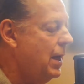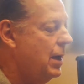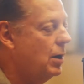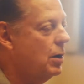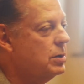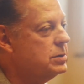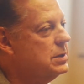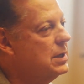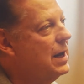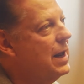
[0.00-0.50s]

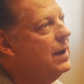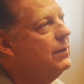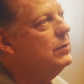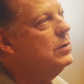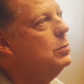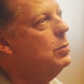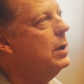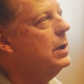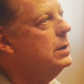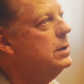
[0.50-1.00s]
because at
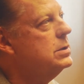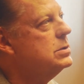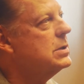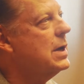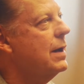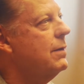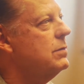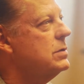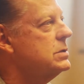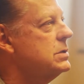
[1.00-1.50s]
every one of these
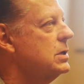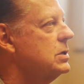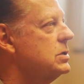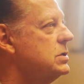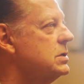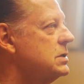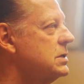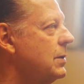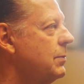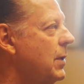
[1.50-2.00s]

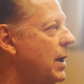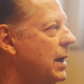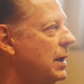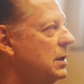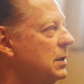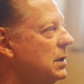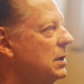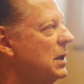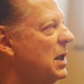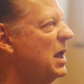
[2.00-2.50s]
conversations I've had
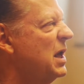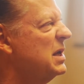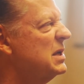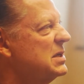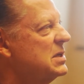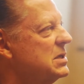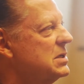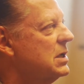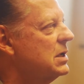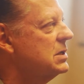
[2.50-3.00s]
in the
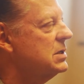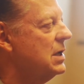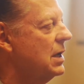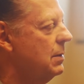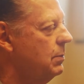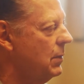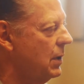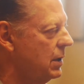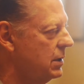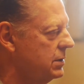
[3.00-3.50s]
last 6 to
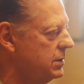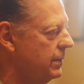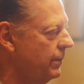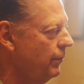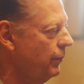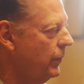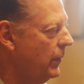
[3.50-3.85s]
8 months,